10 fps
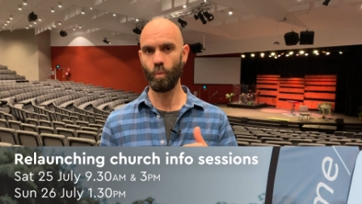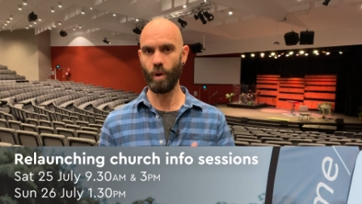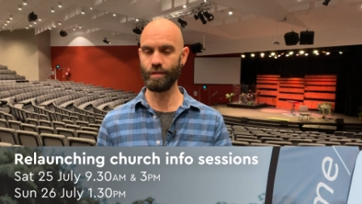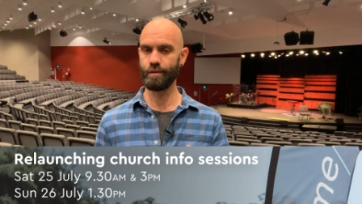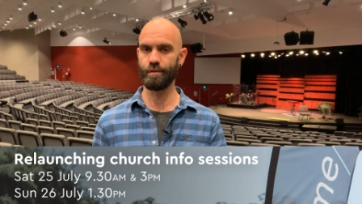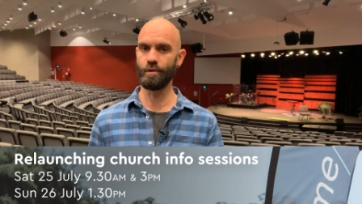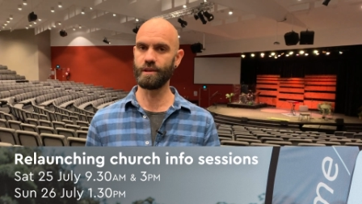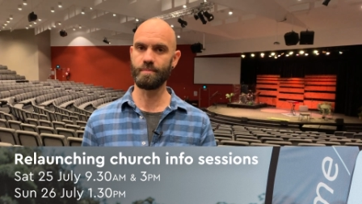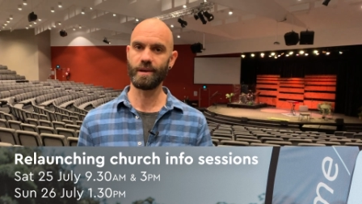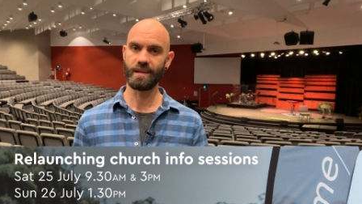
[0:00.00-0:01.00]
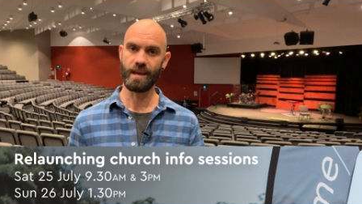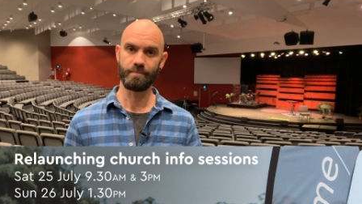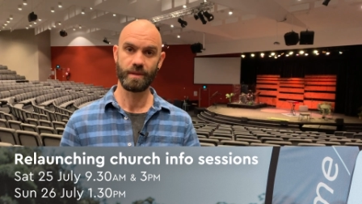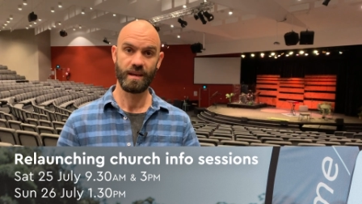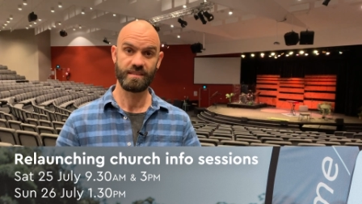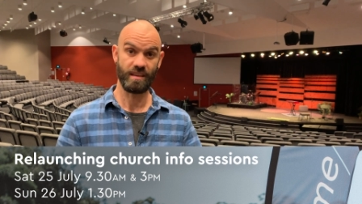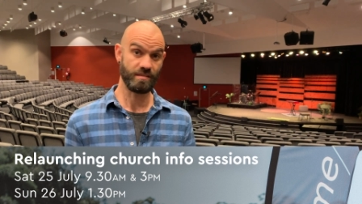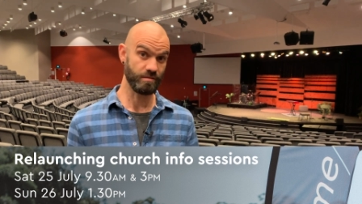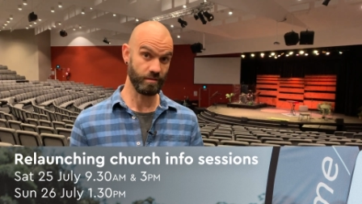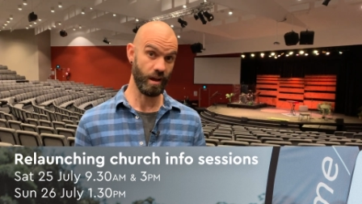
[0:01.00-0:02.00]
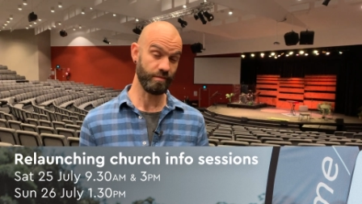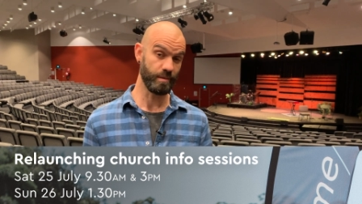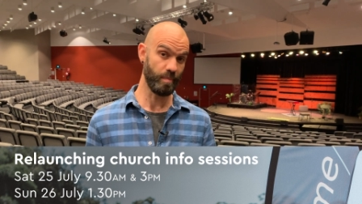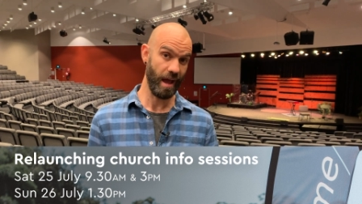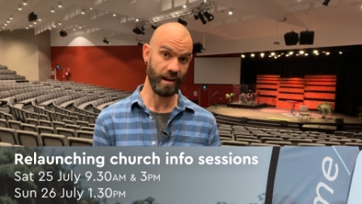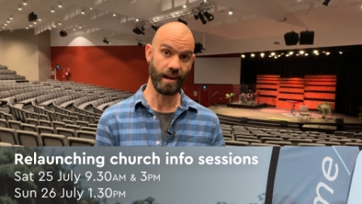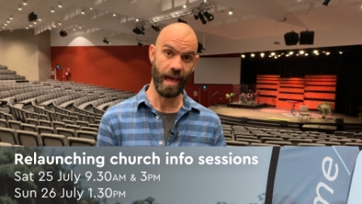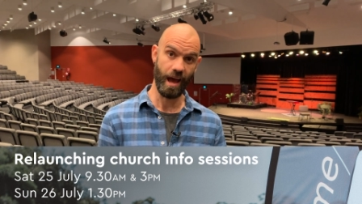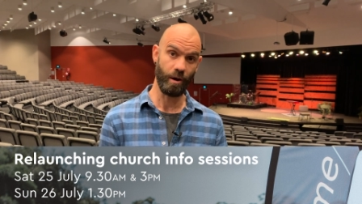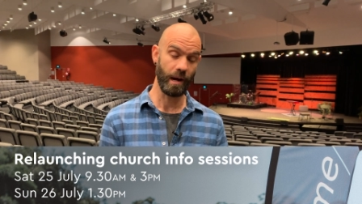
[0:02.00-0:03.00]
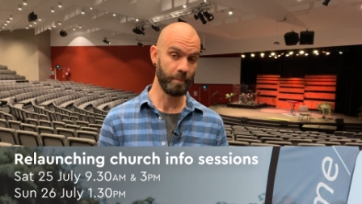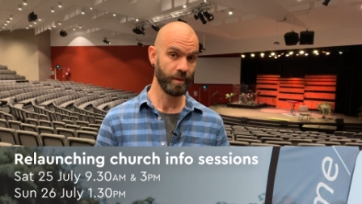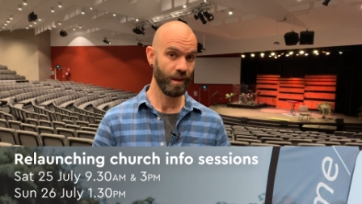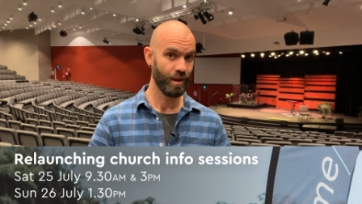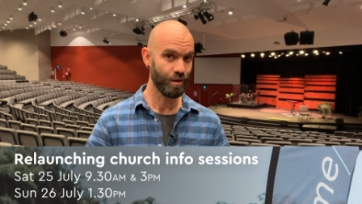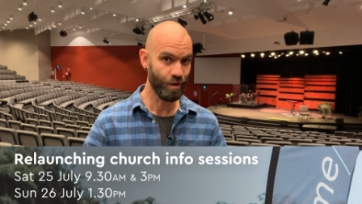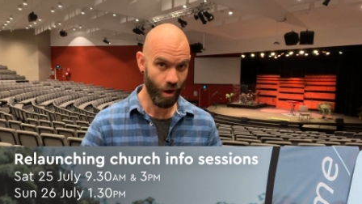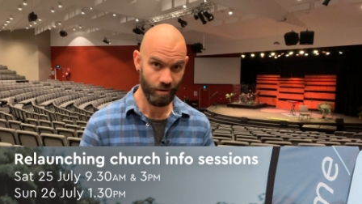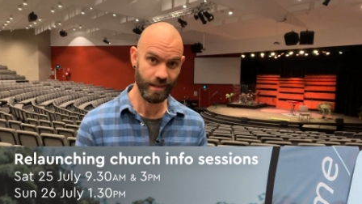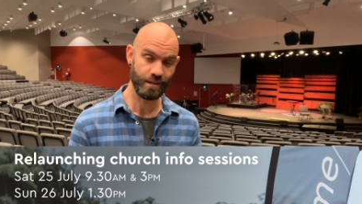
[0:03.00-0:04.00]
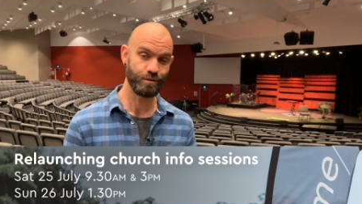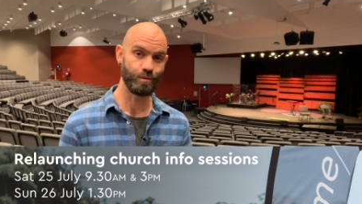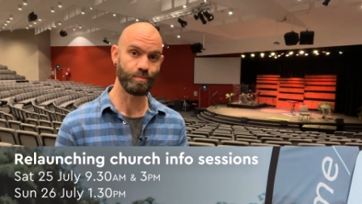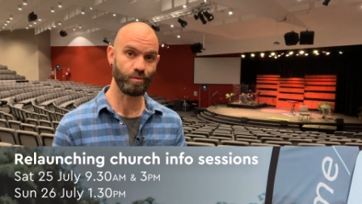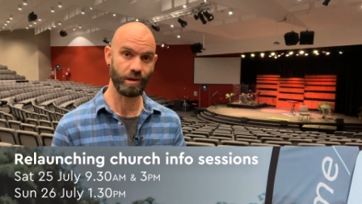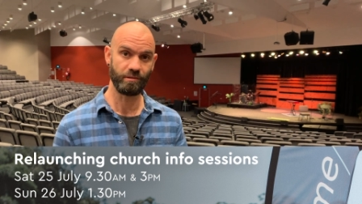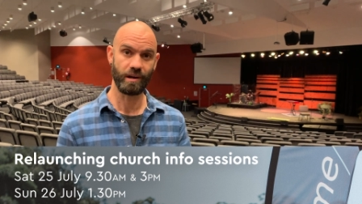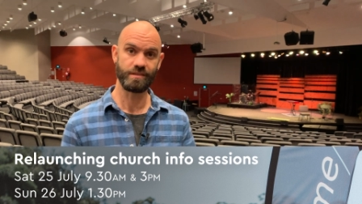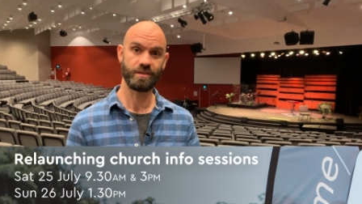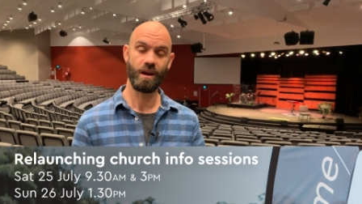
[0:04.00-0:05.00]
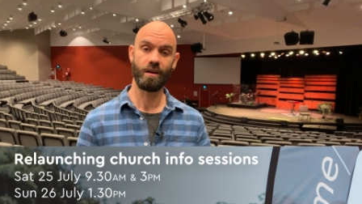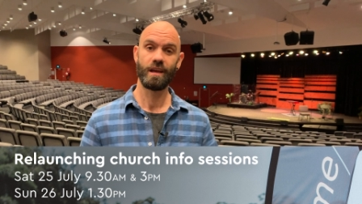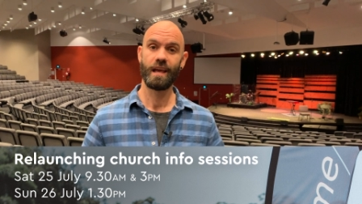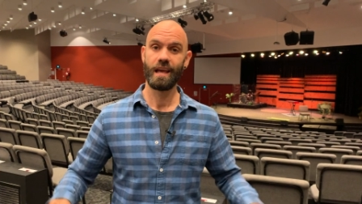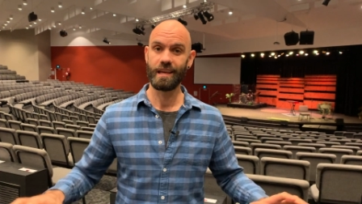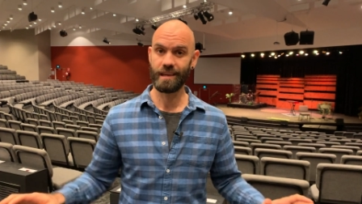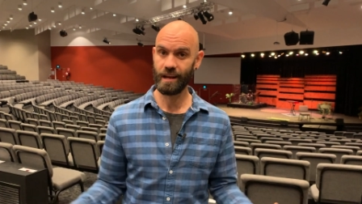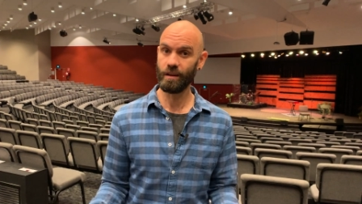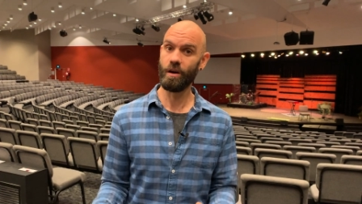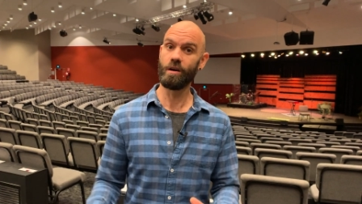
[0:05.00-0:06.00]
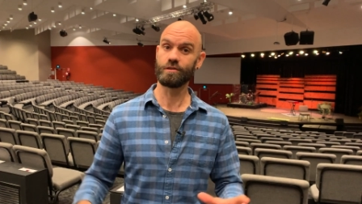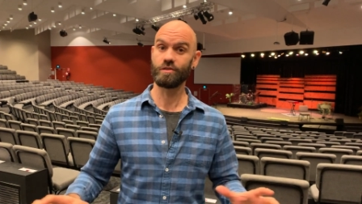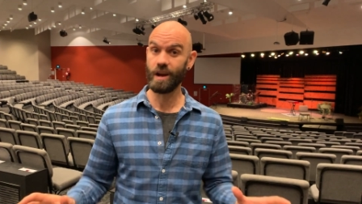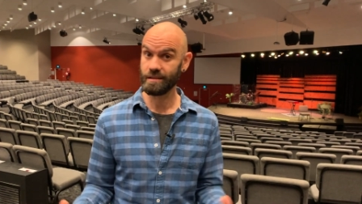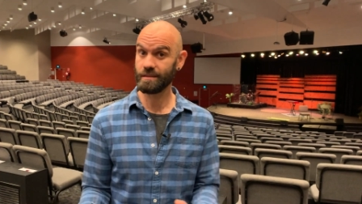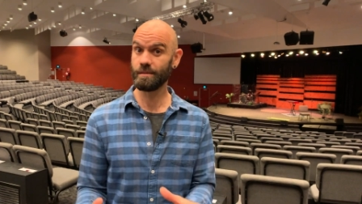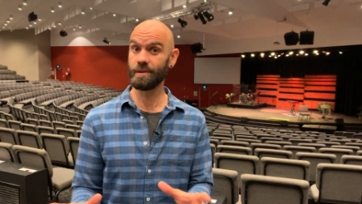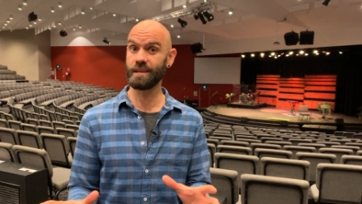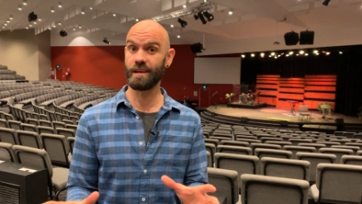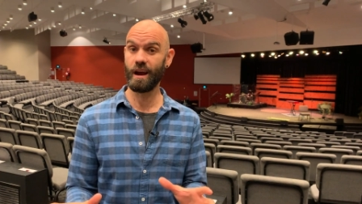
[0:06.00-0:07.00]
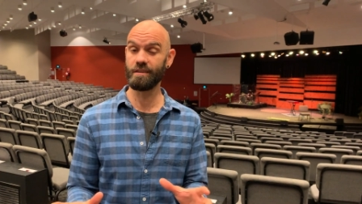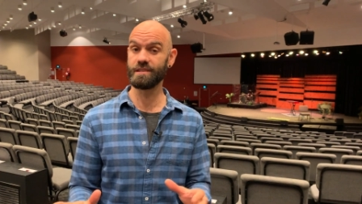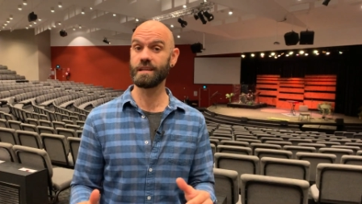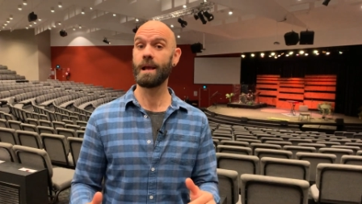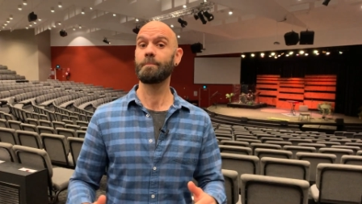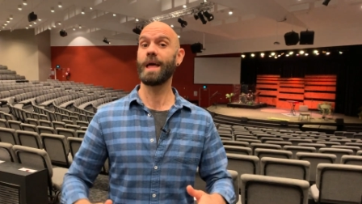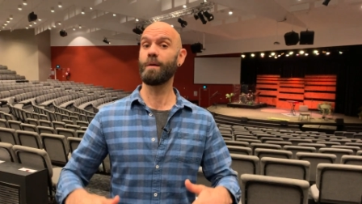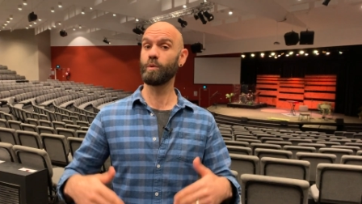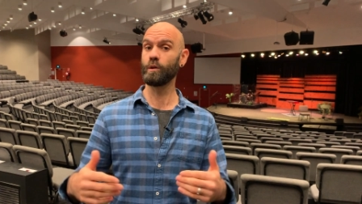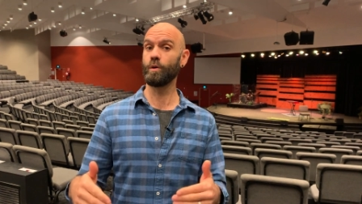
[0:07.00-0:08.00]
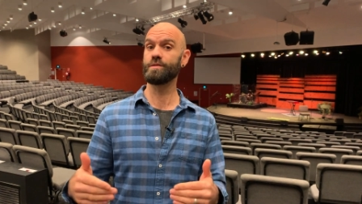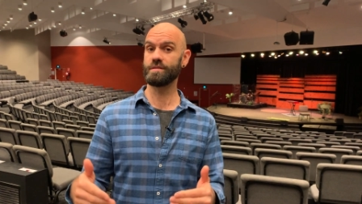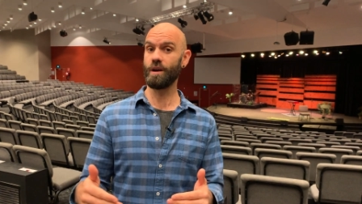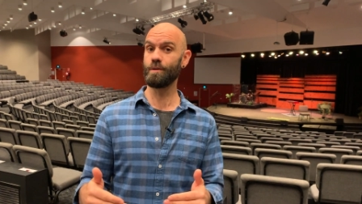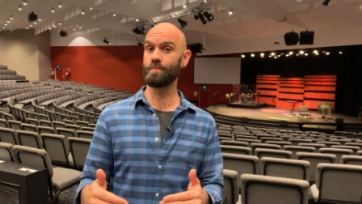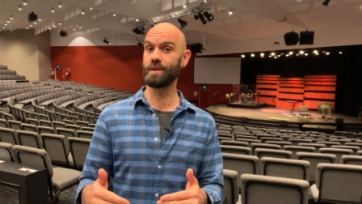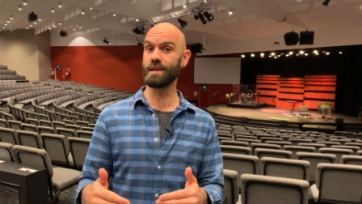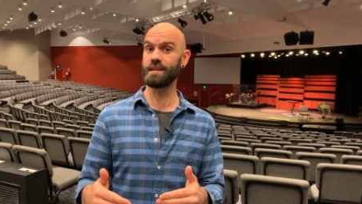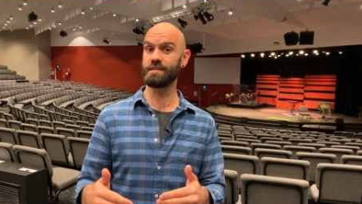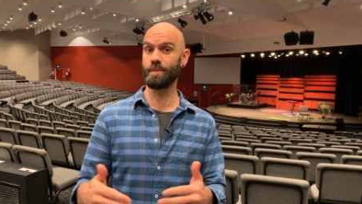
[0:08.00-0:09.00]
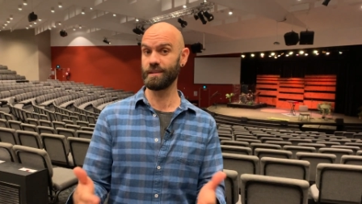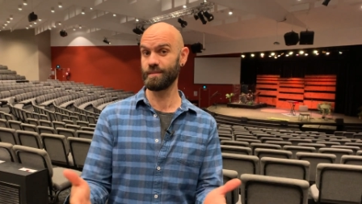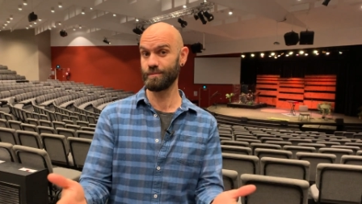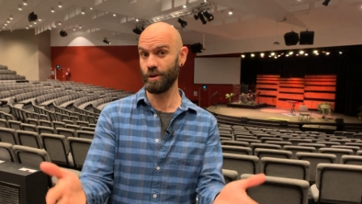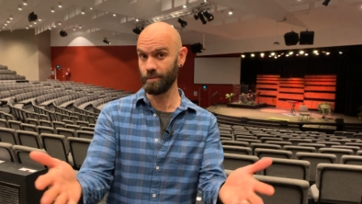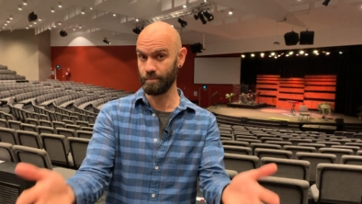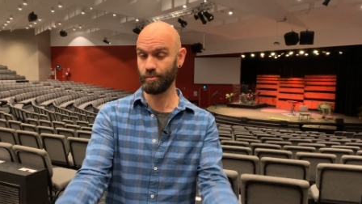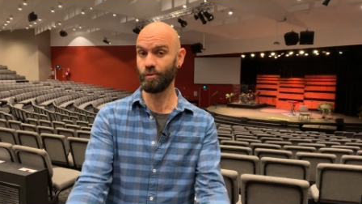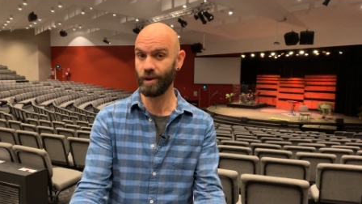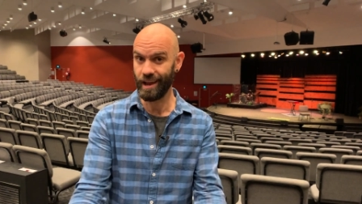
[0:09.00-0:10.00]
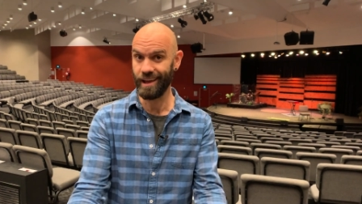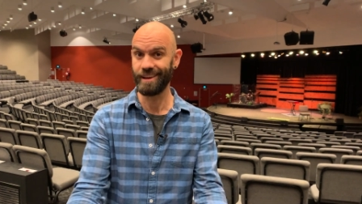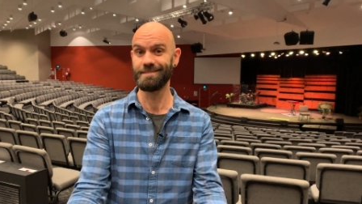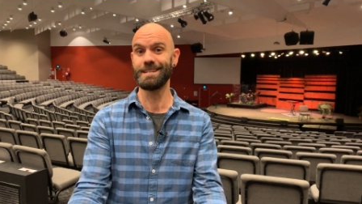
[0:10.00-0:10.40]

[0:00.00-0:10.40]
1.30 p.m. Sessions will go for about an hour, no need to pre-rego. Get along, trust it'll be encouraging, and we'll also be spending some time in prayer,